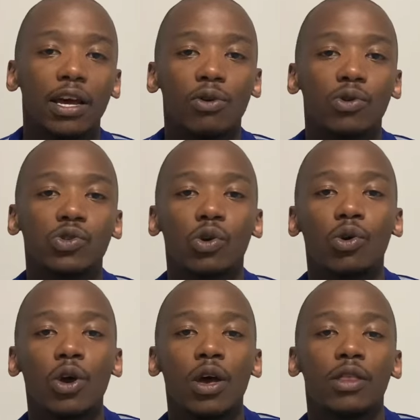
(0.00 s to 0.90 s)
and also
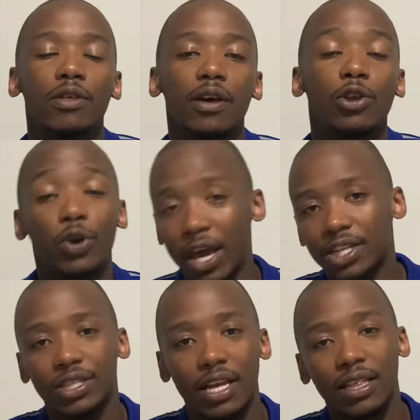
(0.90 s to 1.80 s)
the
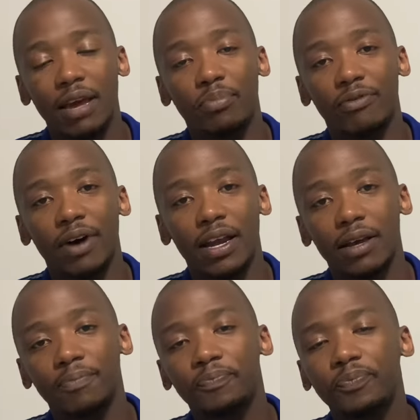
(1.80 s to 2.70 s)
location that they're providing.
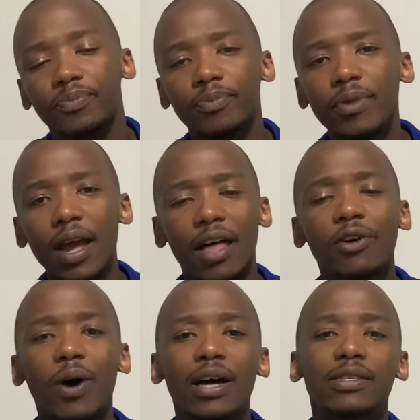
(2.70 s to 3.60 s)

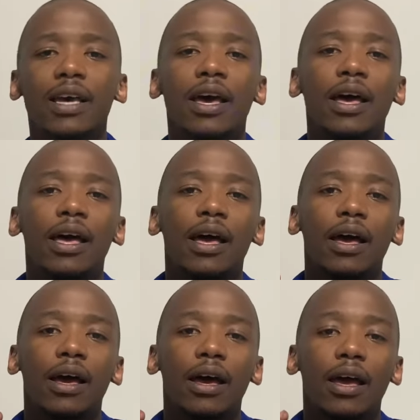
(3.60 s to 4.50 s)
Otherwise,
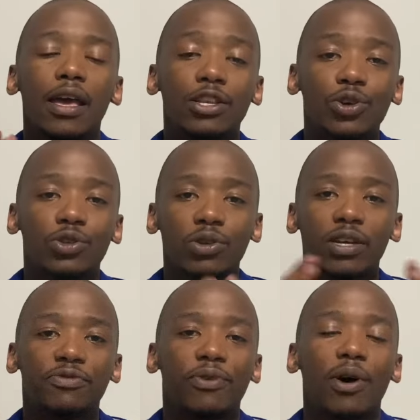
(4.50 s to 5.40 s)
in total
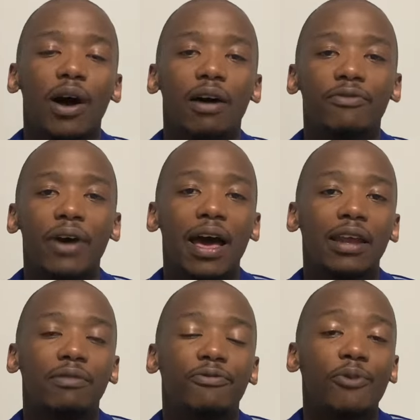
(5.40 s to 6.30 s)
thus far, I've
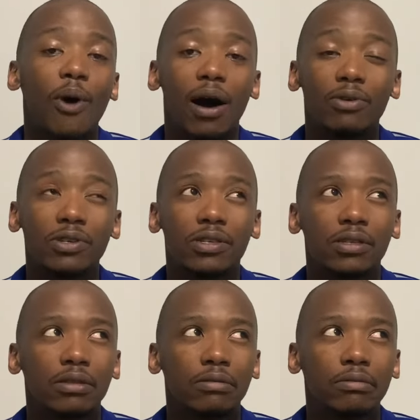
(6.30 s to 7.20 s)
had 4 hours.
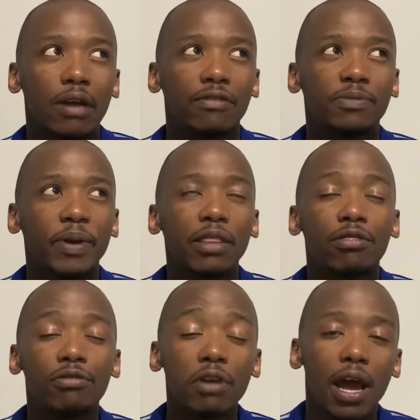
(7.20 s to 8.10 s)
I've
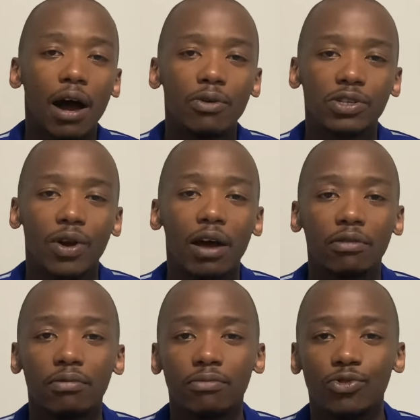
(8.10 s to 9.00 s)
spent 3 hours,
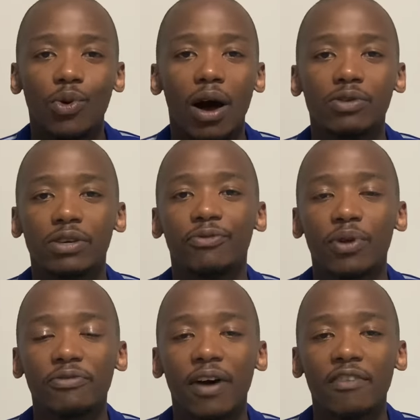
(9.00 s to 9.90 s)
around 2 hours and
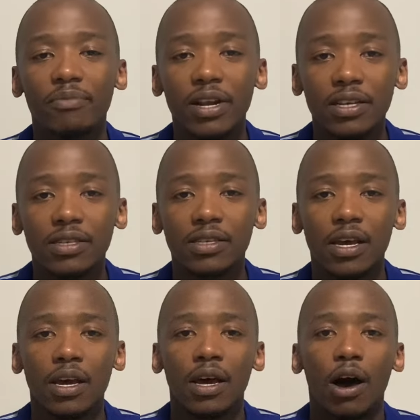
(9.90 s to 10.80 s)
45 minutes
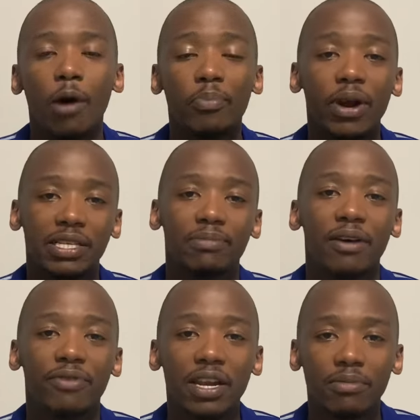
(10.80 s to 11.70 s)
operating my
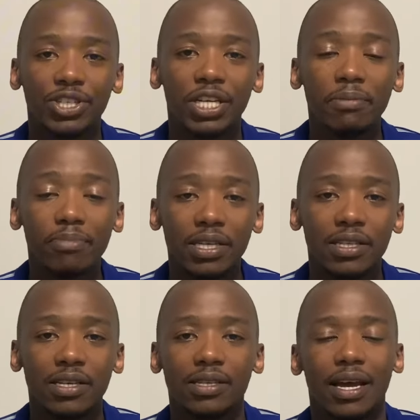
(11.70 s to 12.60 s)
vending machine
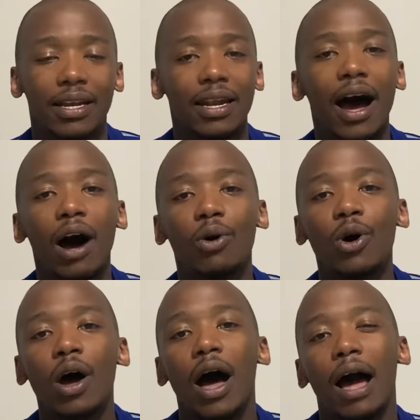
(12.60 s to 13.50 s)
business. And now
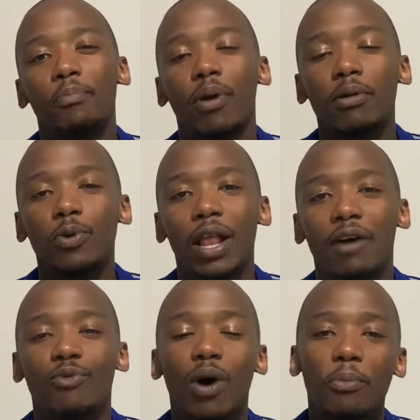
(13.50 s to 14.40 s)
I probably will
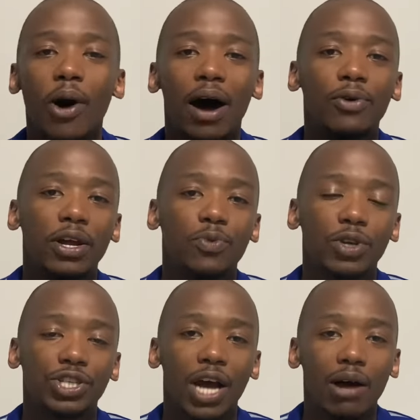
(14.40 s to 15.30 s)
have one more hour in
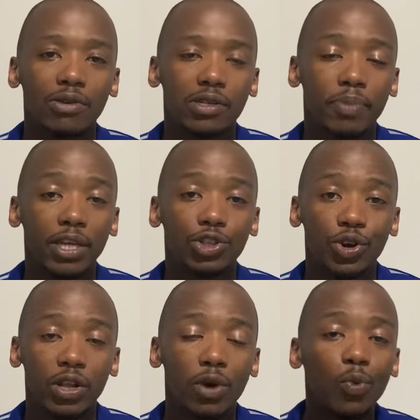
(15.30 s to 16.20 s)
which I'll spend
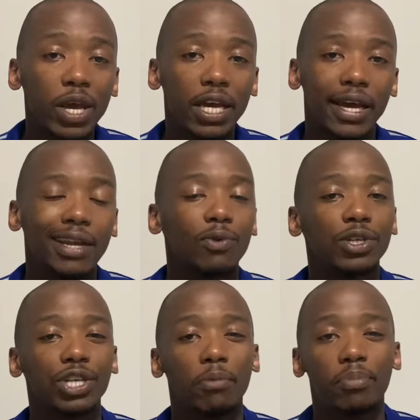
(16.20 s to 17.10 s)
during the week, in
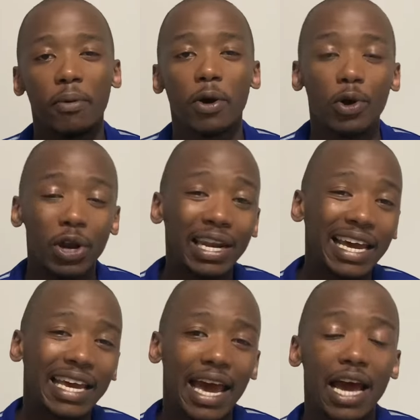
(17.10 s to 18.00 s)
which I'll probably go
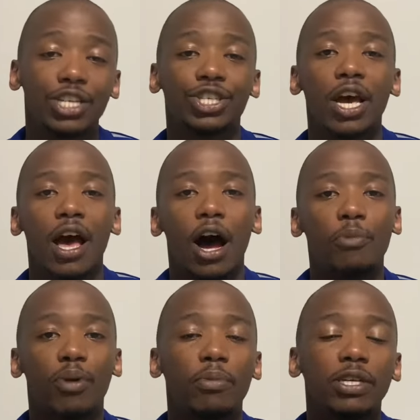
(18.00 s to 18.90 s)
collect cash. I'll
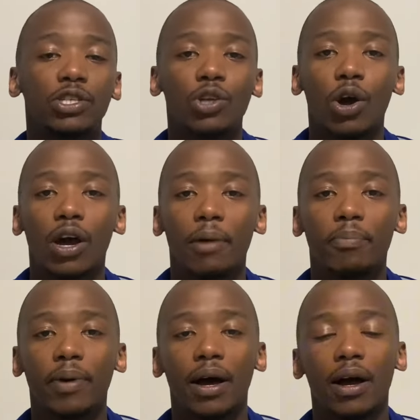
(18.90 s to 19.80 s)
probably stock up,